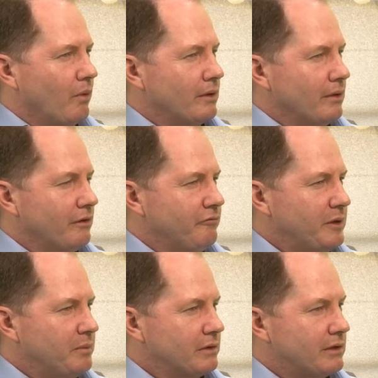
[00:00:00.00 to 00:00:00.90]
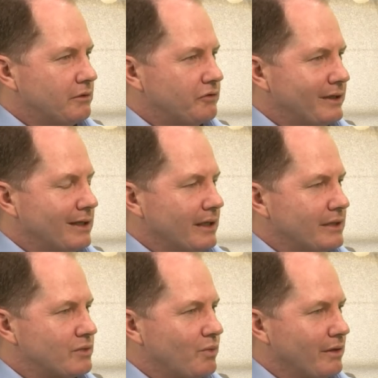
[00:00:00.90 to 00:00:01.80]
What a lot of people don't
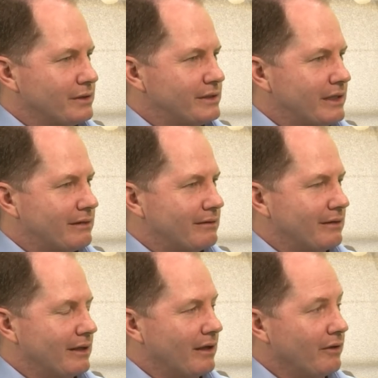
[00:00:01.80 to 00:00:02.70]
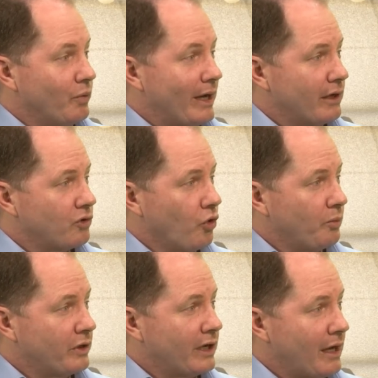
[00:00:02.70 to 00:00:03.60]
realize was that we had
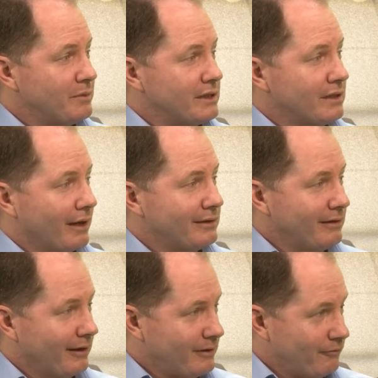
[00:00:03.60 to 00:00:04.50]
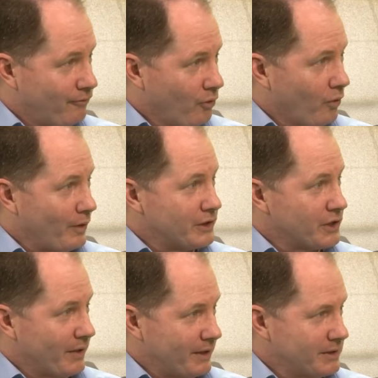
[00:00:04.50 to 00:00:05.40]
corporate games in 1994 in
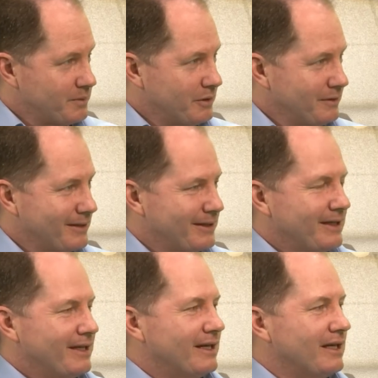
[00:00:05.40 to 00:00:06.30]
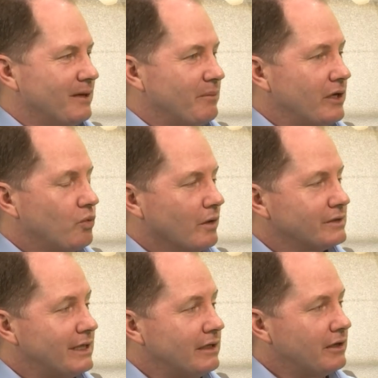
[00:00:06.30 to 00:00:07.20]
Johannesburg. It
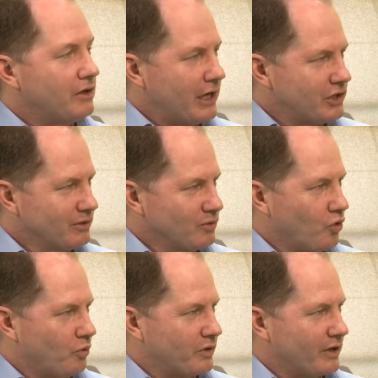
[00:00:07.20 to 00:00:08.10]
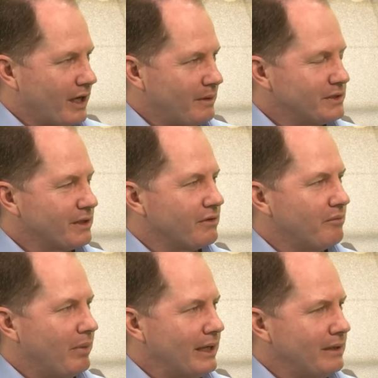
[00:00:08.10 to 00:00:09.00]
was the international corporate games, so the
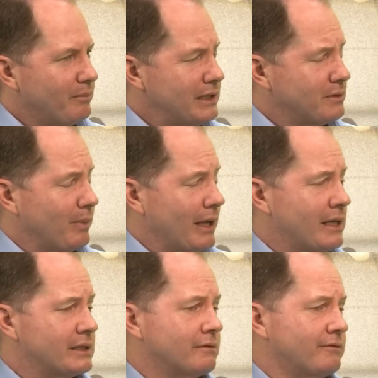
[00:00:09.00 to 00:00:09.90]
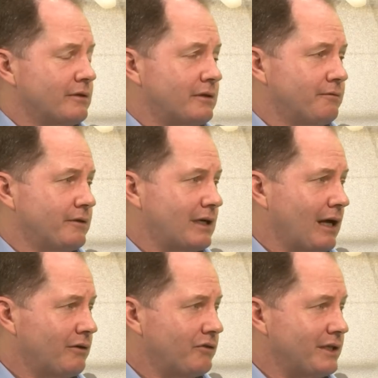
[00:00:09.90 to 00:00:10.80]
best players for the different
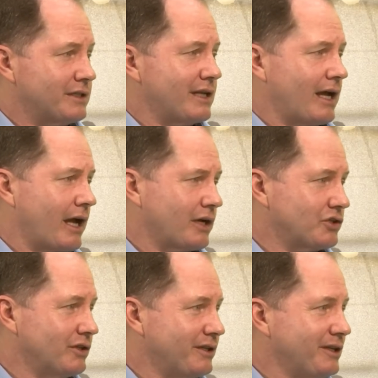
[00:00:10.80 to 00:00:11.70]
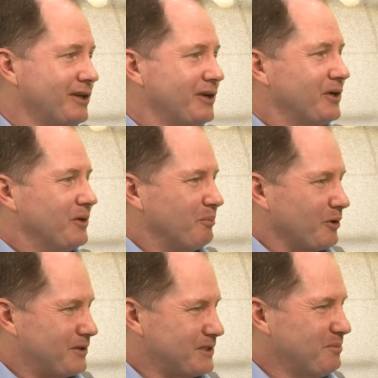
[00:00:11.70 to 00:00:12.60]
countries actually
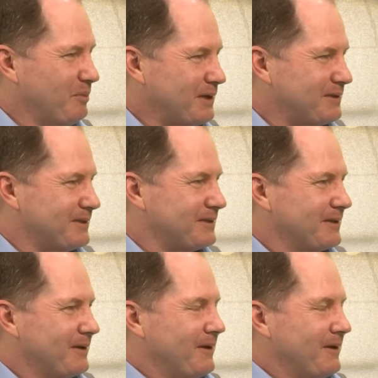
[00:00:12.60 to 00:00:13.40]
participated